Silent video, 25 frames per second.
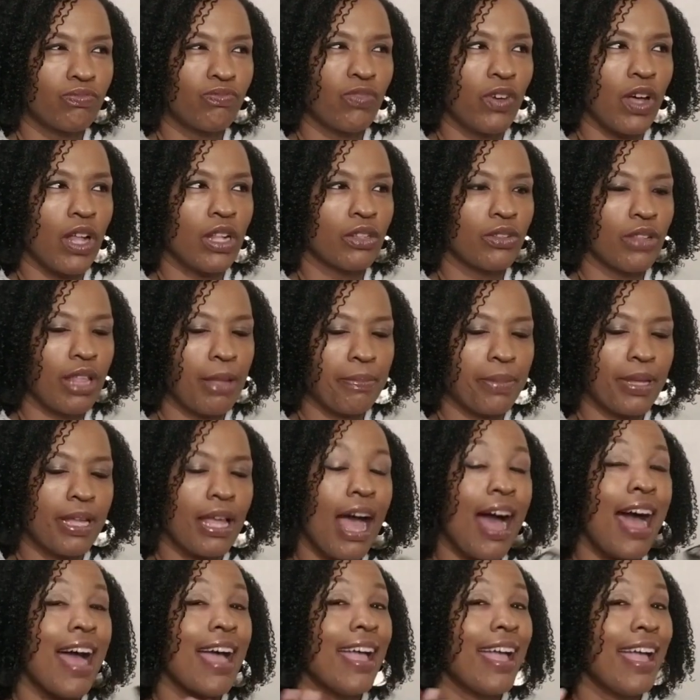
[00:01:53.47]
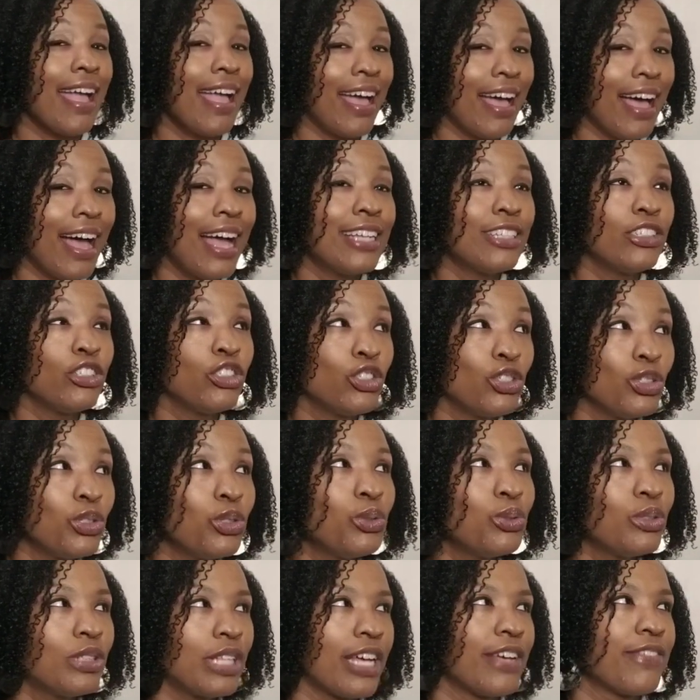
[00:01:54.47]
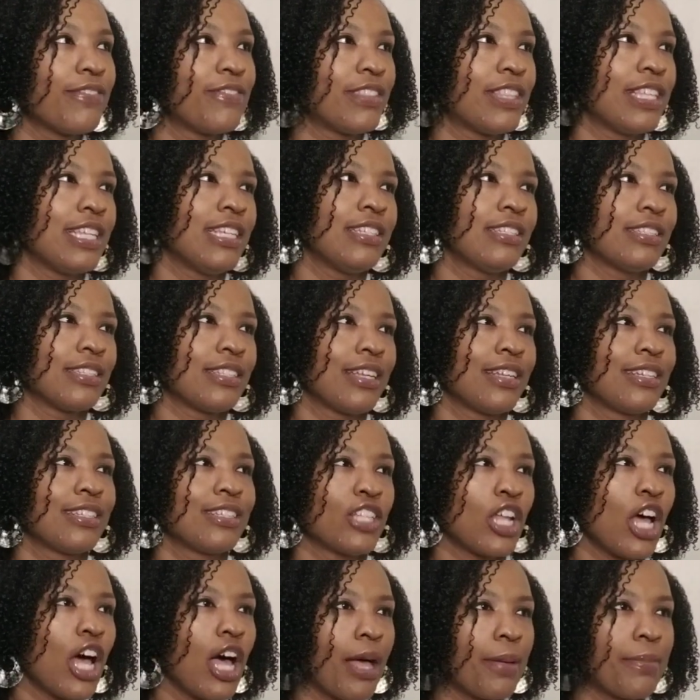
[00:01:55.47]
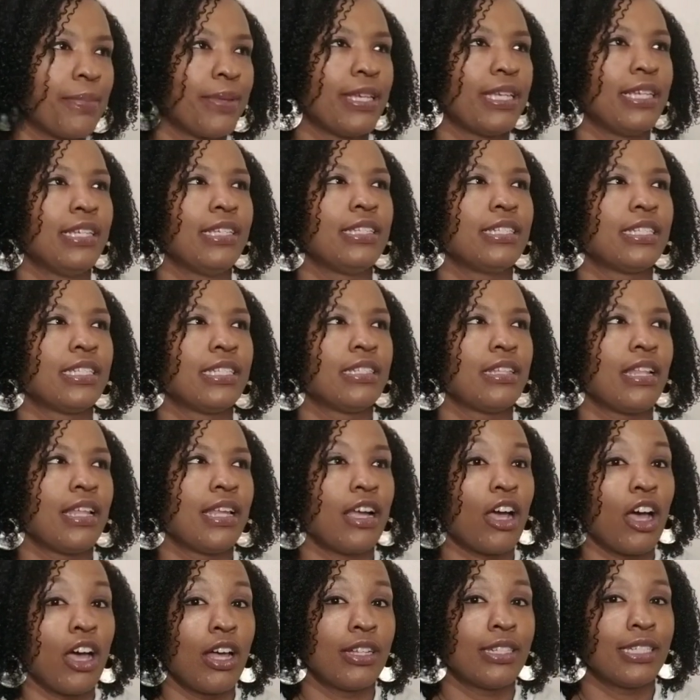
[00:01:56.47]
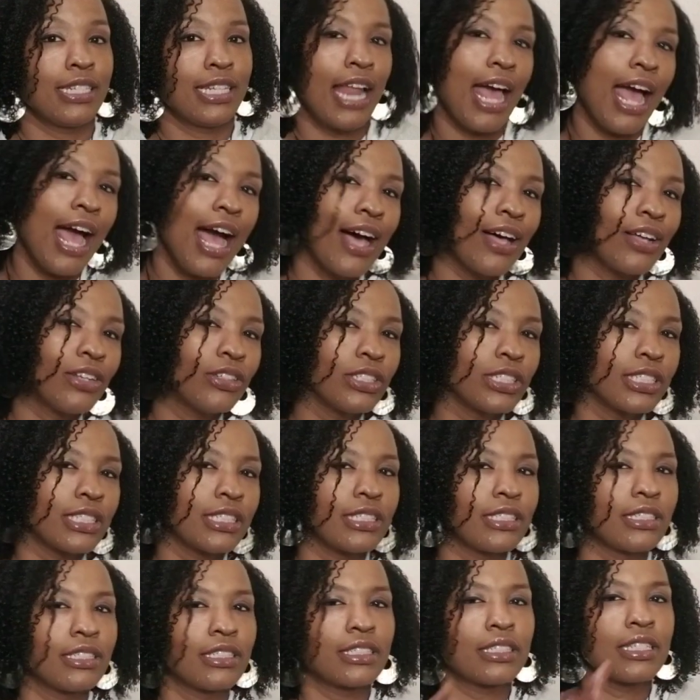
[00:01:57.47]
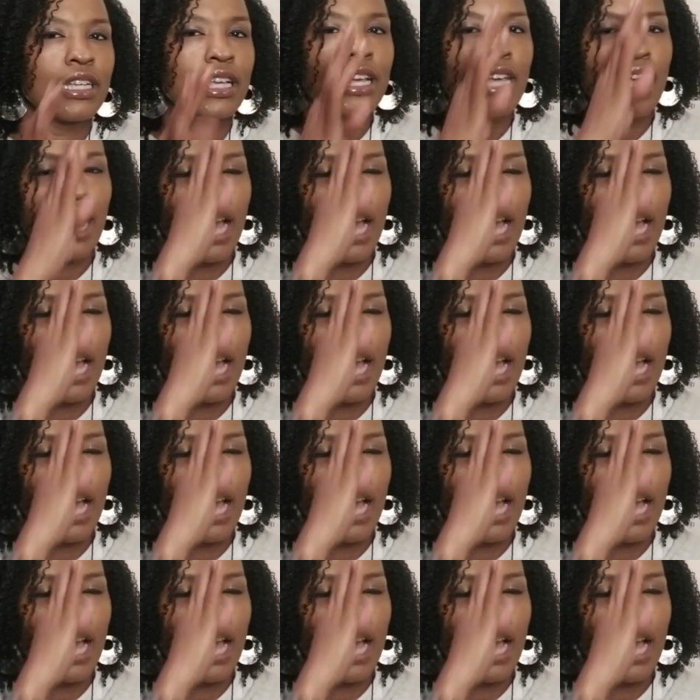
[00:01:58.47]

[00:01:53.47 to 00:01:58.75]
follow that, but I do love things like zombies and like haunted houses.